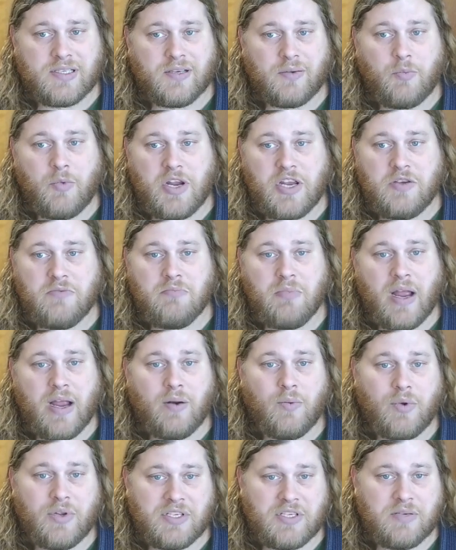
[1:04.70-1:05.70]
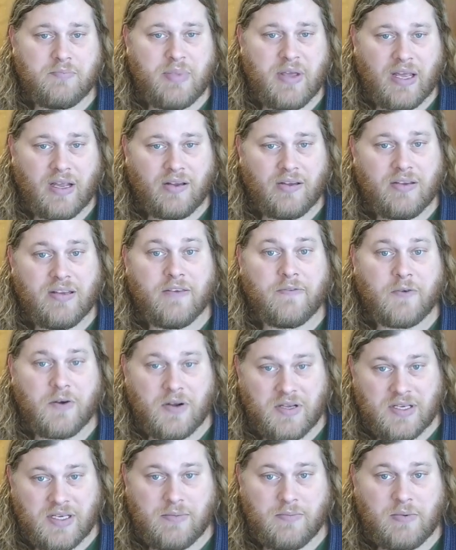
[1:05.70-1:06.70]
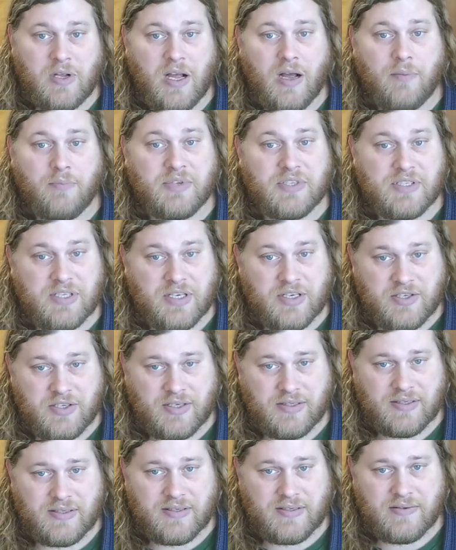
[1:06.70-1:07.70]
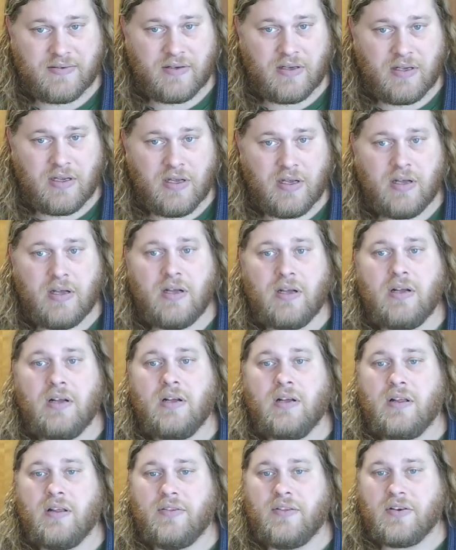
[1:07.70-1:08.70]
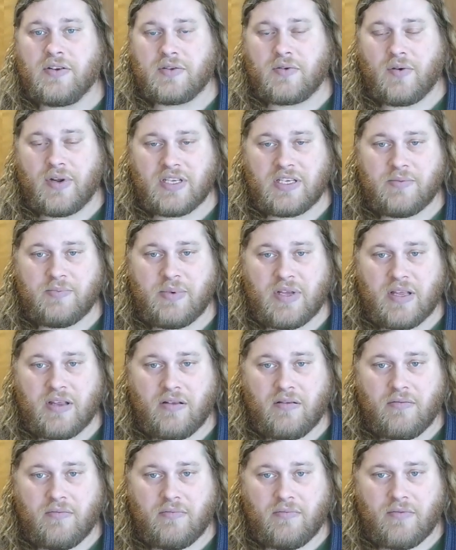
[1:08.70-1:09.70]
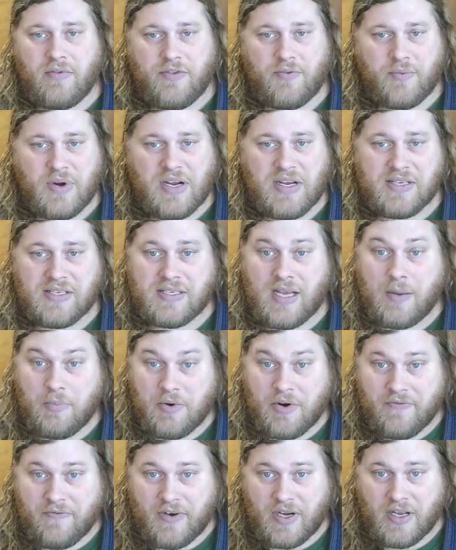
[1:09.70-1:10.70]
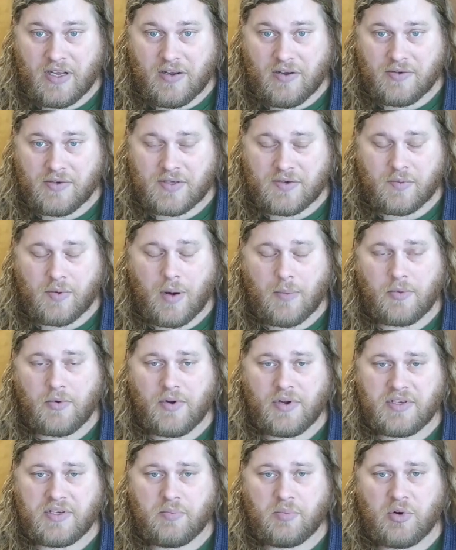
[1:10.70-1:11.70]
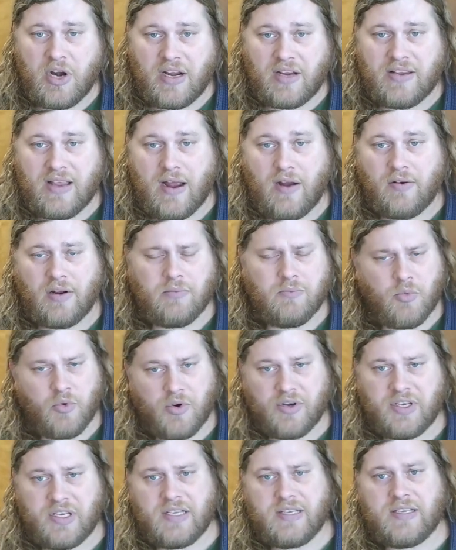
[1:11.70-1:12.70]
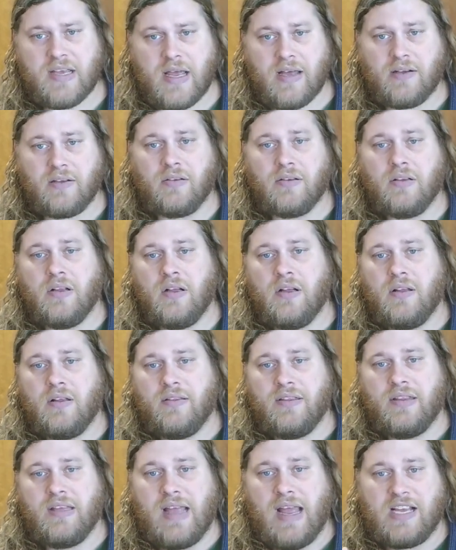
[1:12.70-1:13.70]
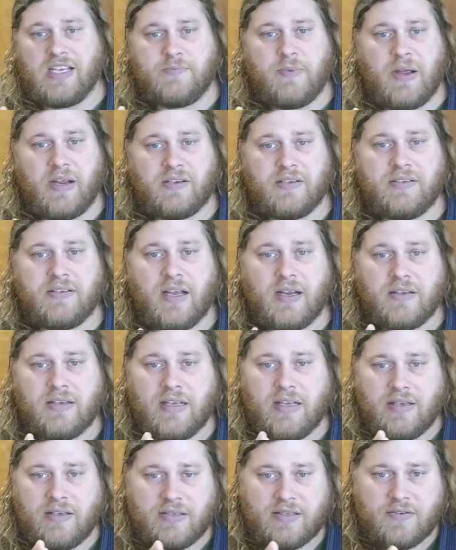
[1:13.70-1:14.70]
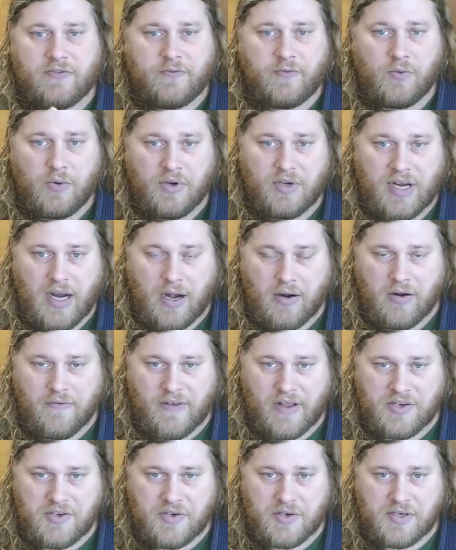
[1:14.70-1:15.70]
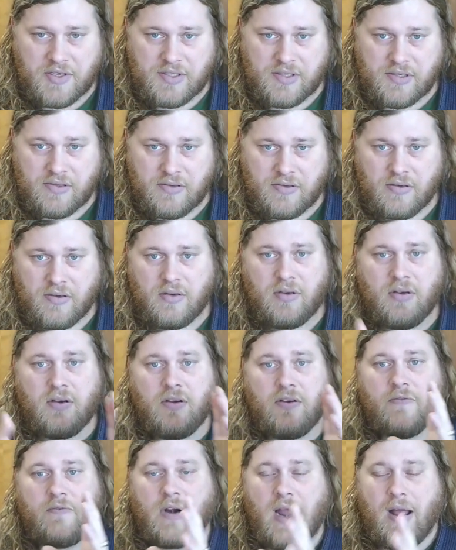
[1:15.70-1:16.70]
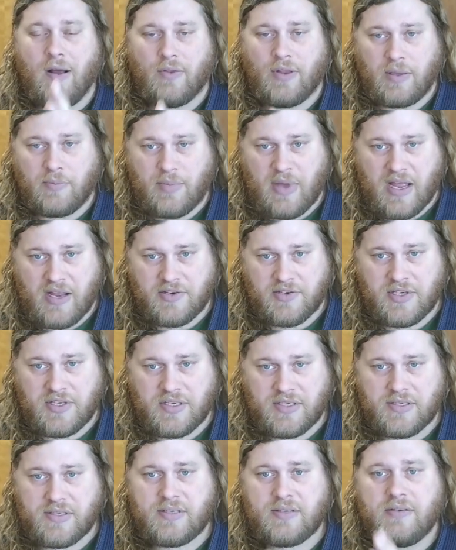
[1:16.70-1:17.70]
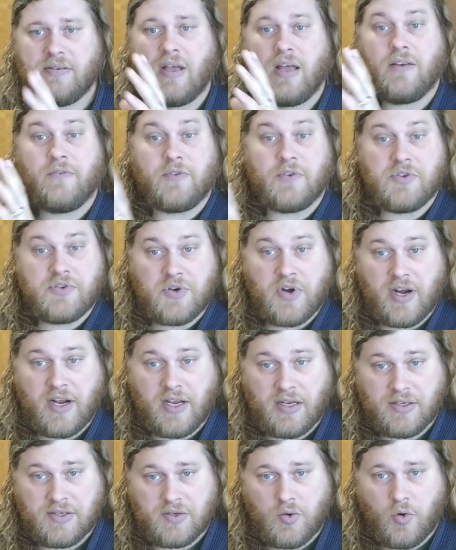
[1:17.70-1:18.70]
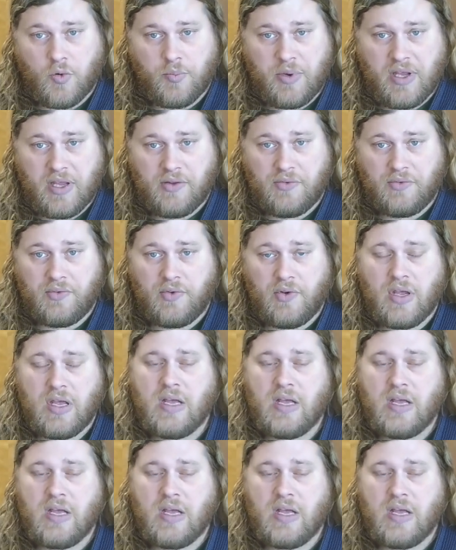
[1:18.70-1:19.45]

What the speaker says: on when you might want to pick different team compositions. There's going to be 3 separate videos where I'm going to break down in more detail the aspect techniques for Dire Avengers, for Howling Banshees, and for Striking Scorpions,